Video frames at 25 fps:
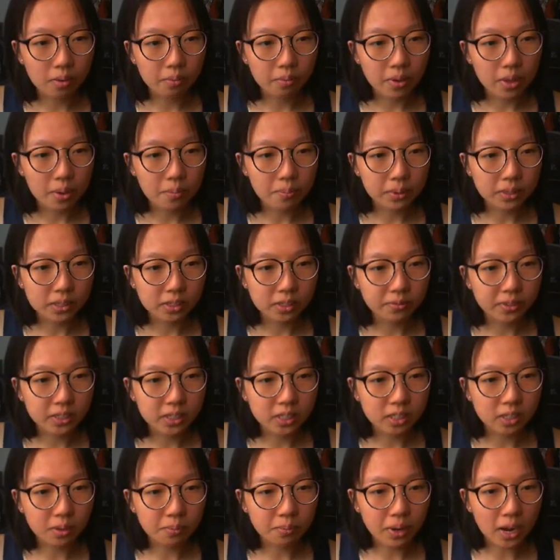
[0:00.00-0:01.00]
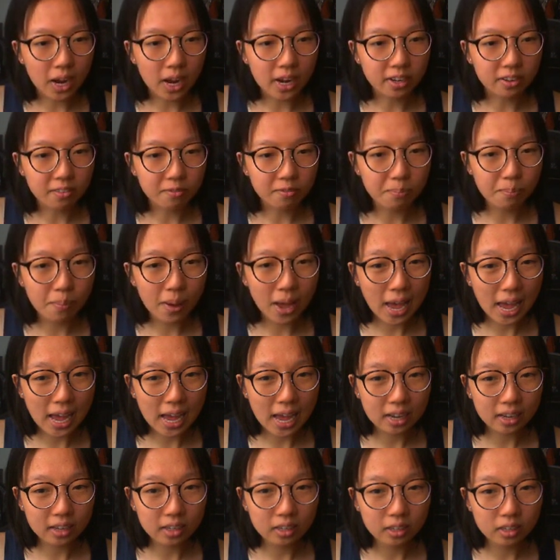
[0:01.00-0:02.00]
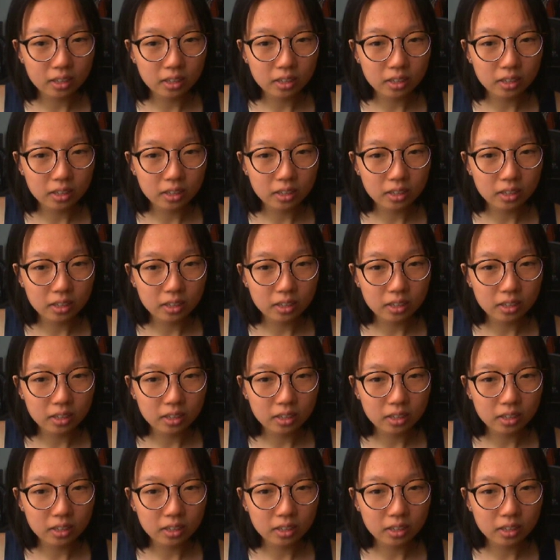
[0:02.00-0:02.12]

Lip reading: It must have been some kind of pack